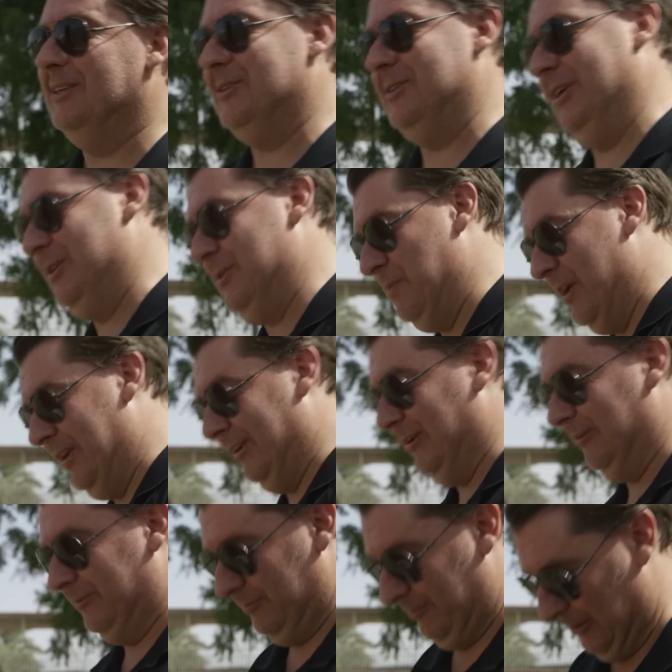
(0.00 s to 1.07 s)
It's, it's my
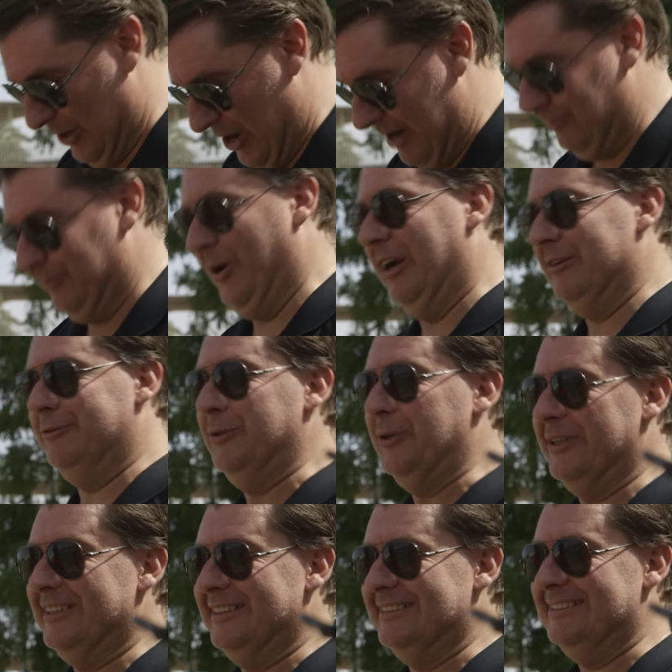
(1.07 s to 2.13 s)
little light right
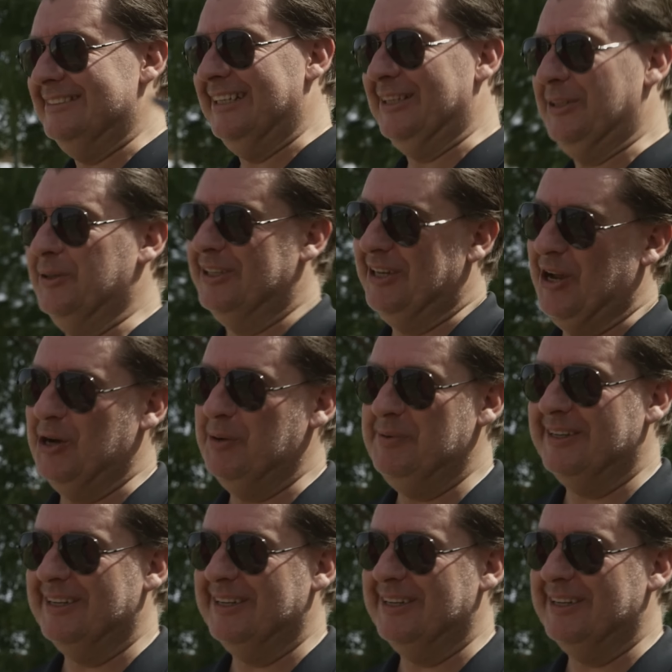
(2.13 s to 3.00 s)
foot. It couldn't help